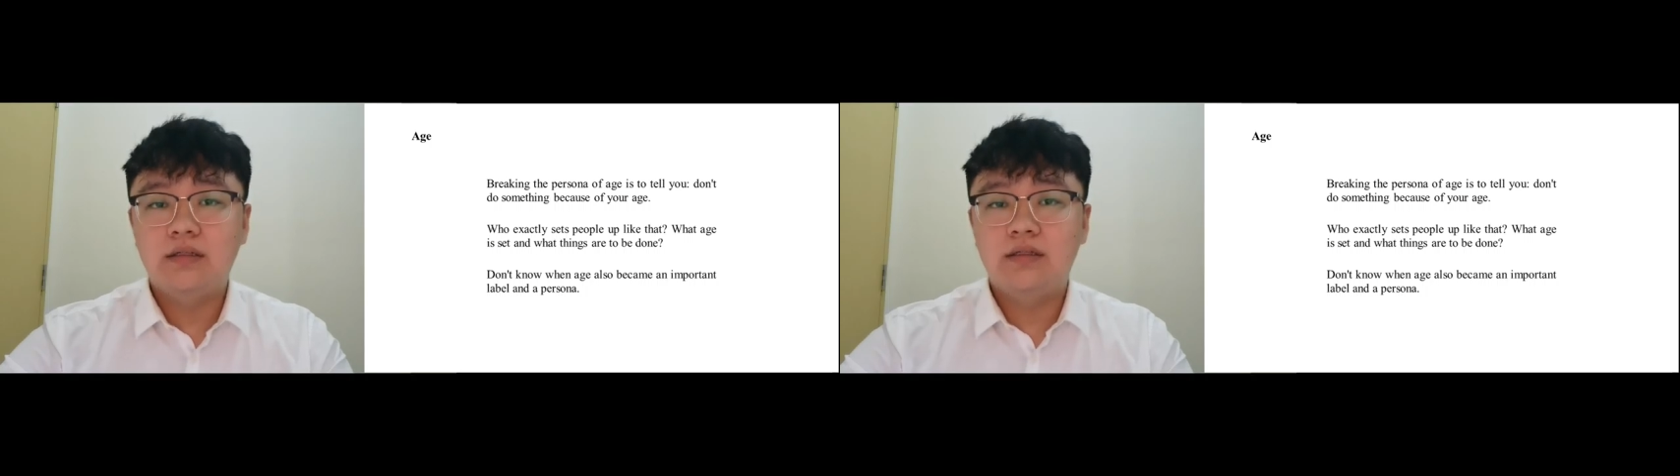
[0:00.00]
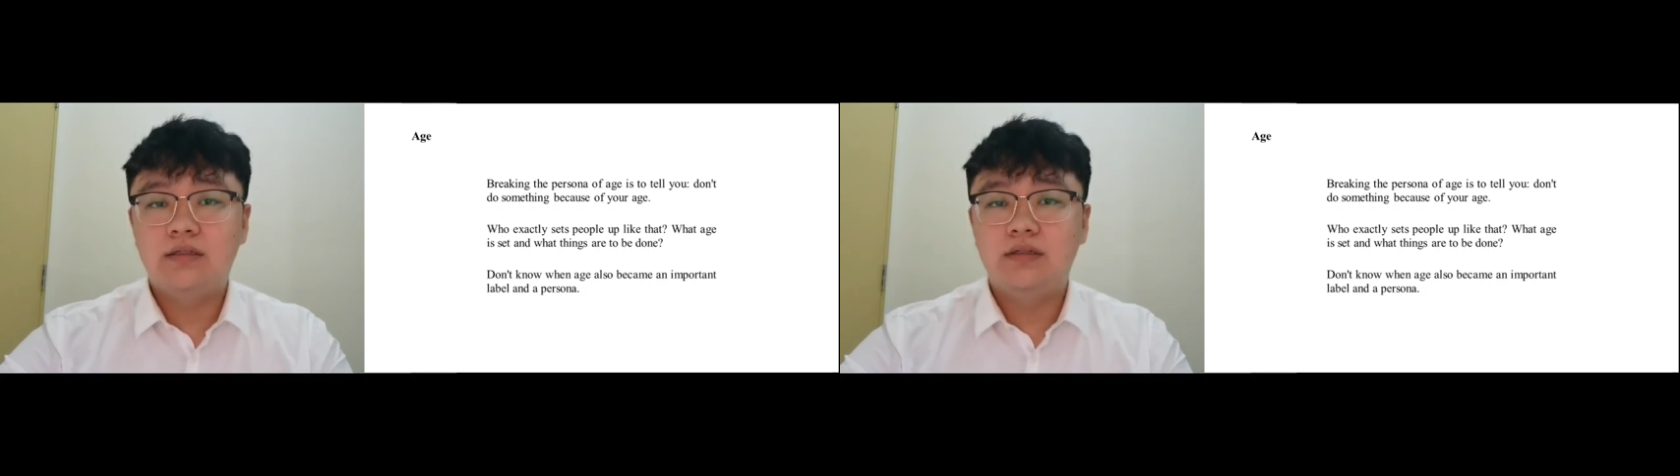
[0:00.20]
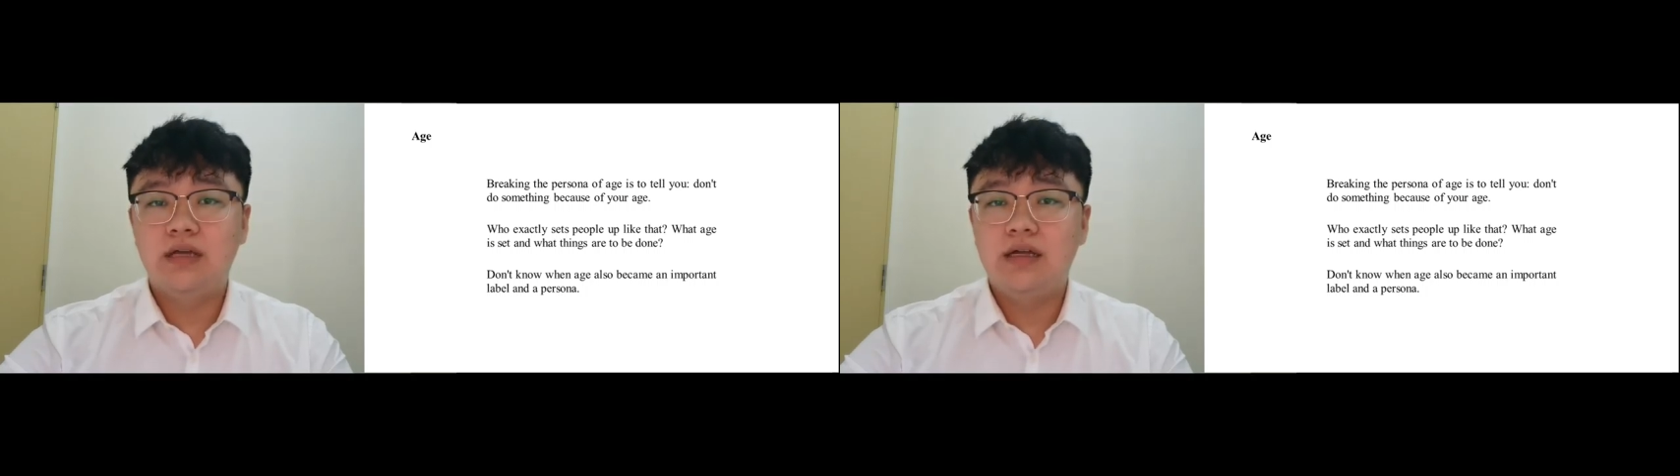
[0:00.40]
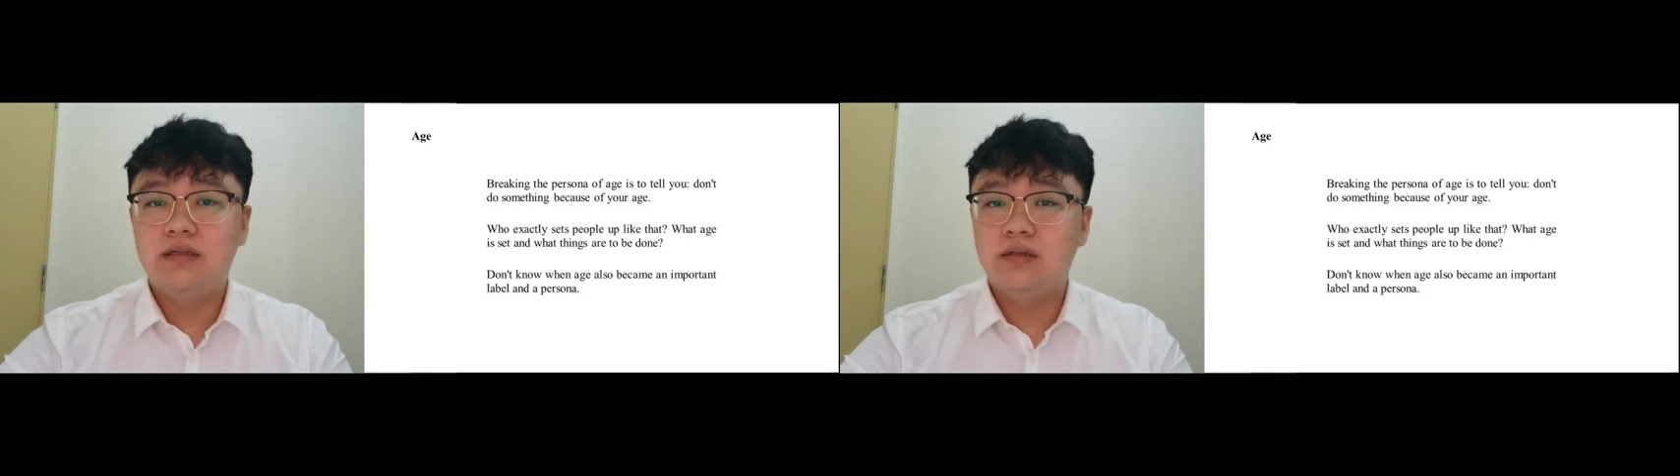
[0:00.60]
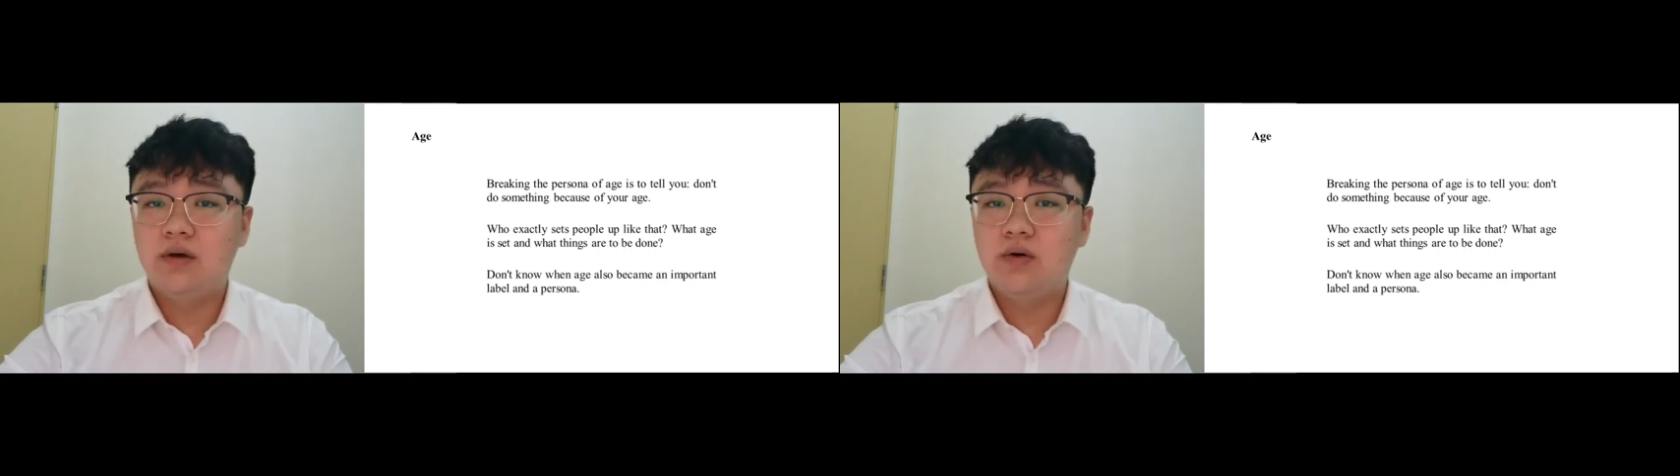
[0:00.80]
Do
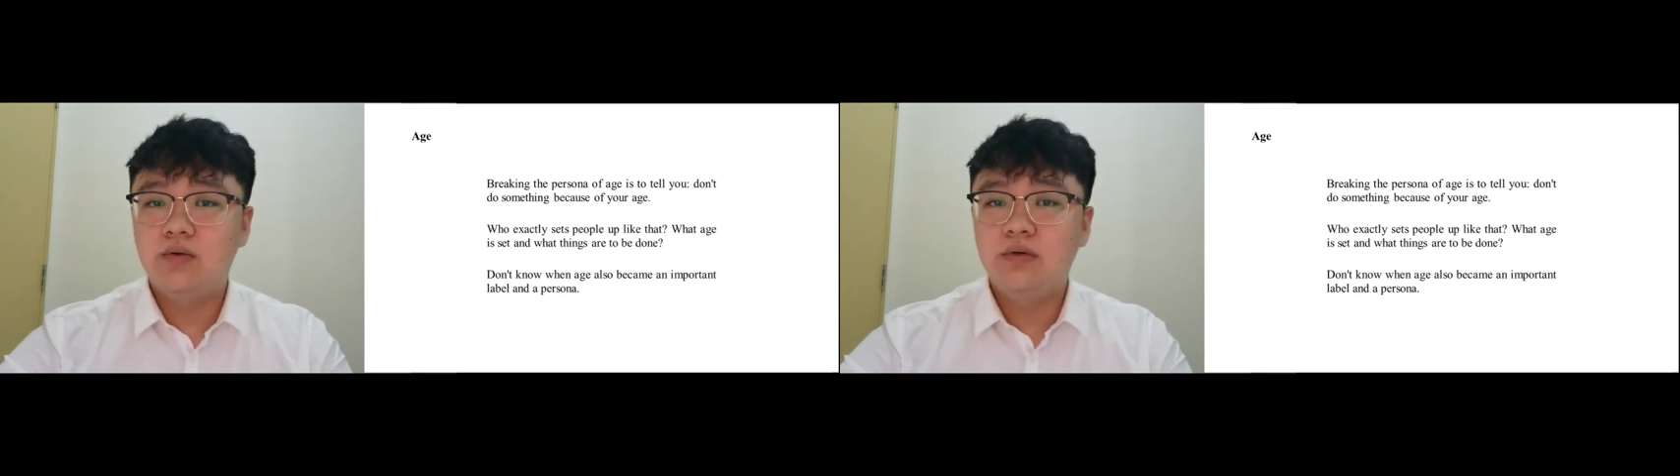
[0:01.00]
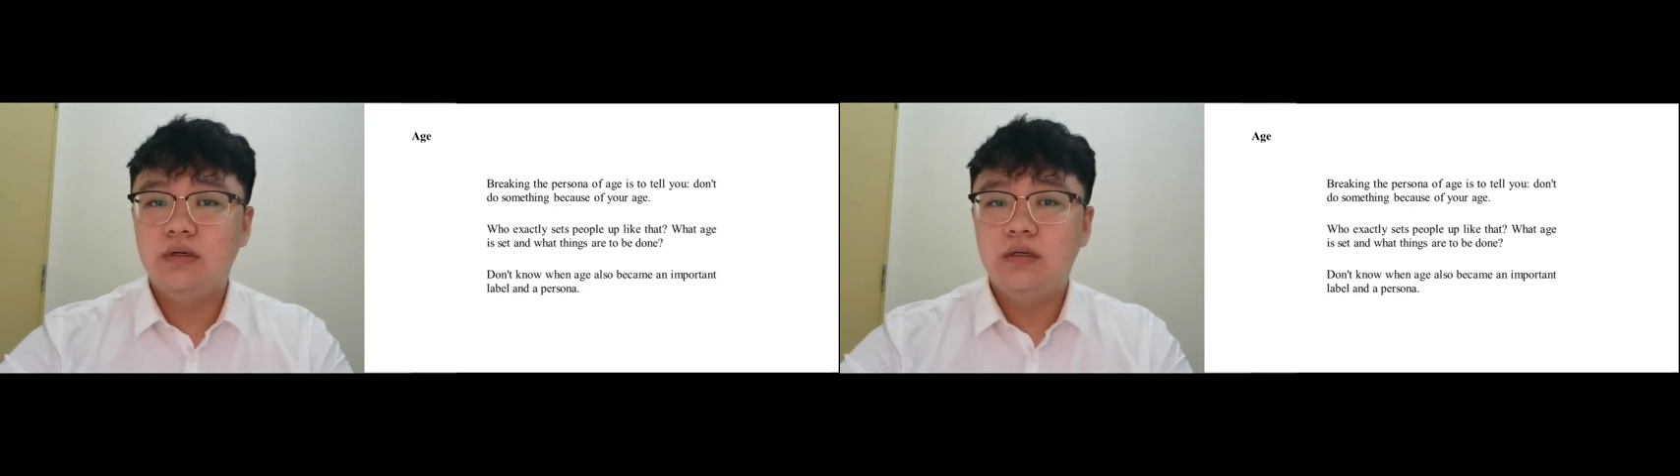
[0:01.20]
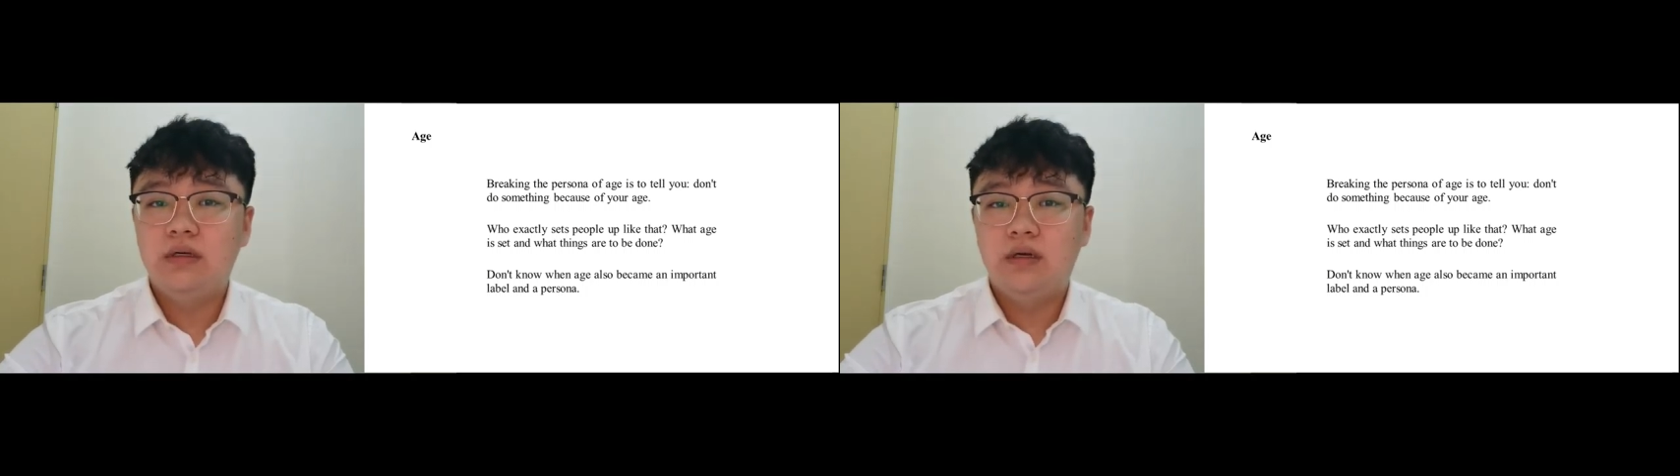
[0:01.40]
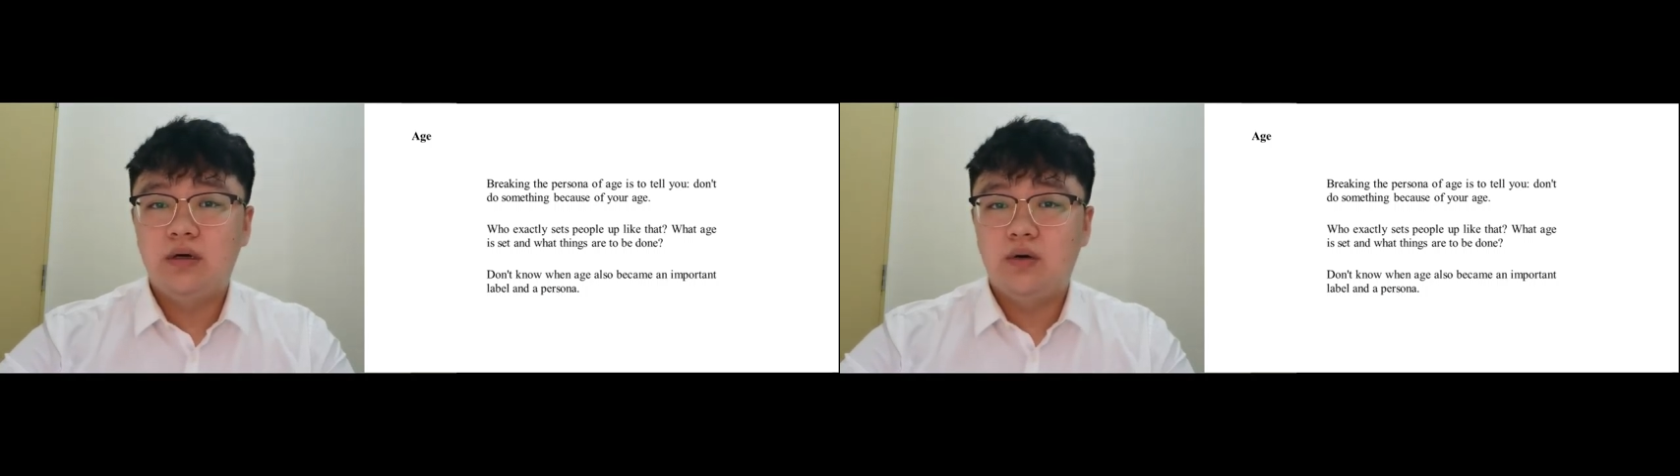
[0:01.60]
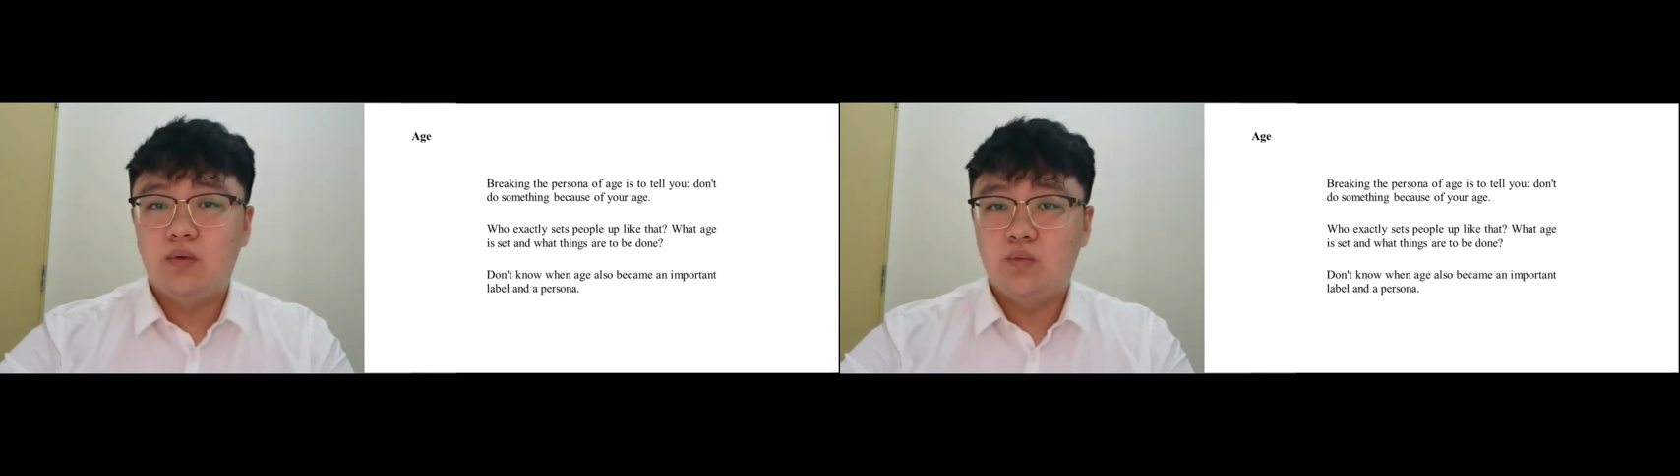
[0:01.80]
not know
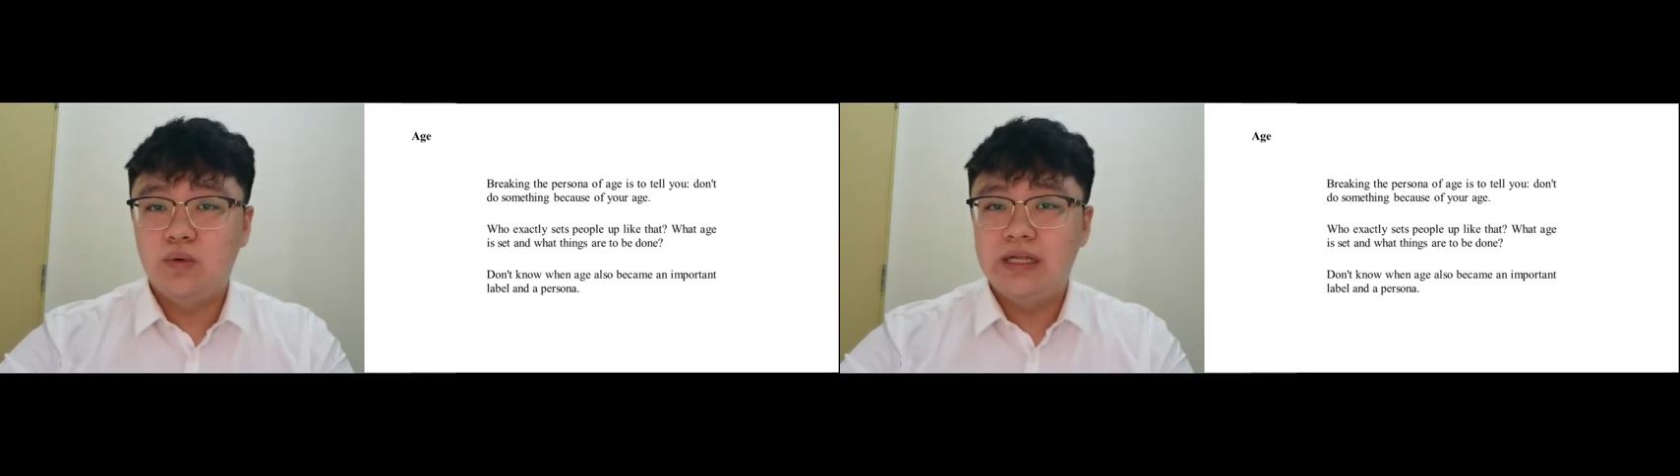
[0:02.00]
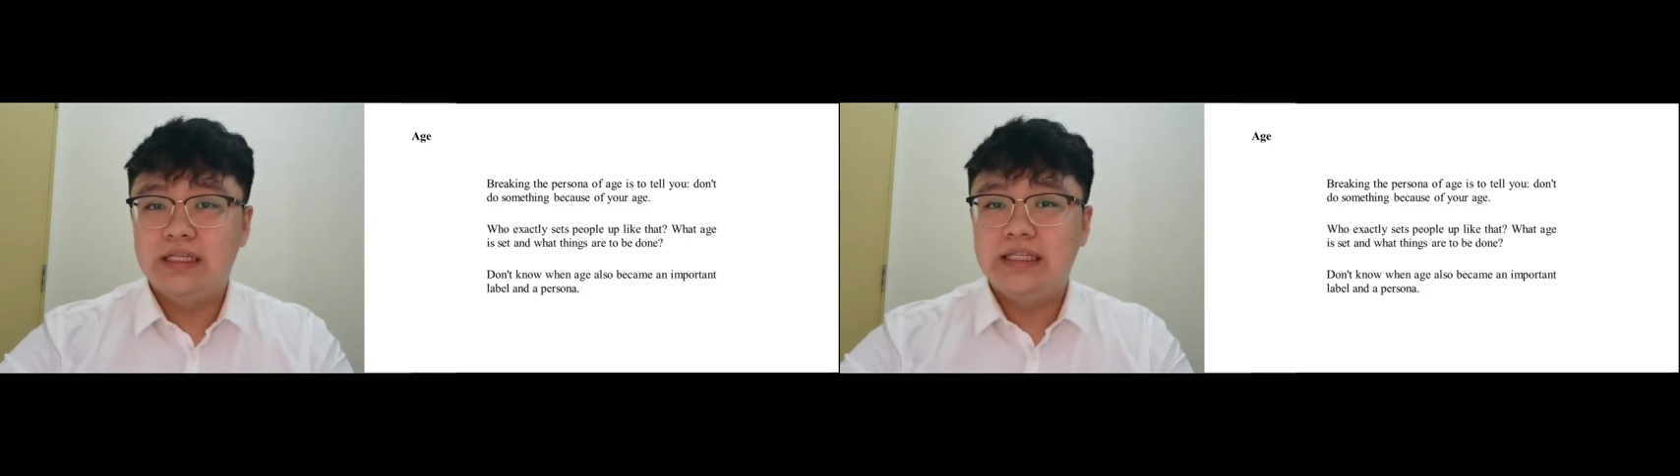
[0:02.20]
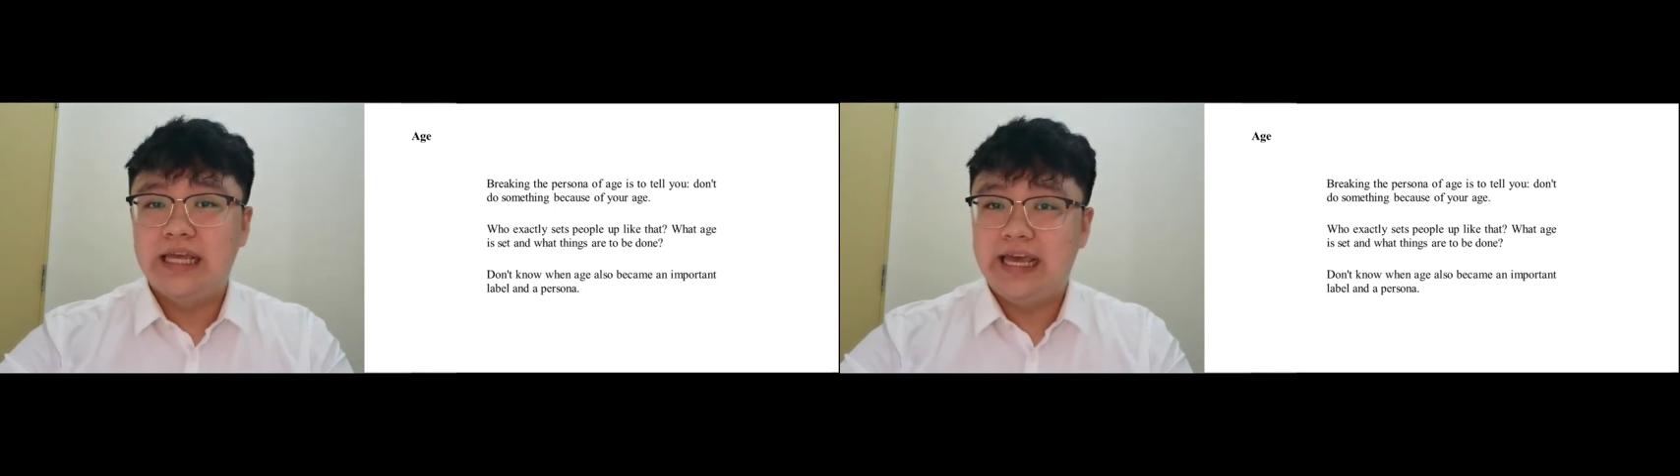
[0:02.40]
when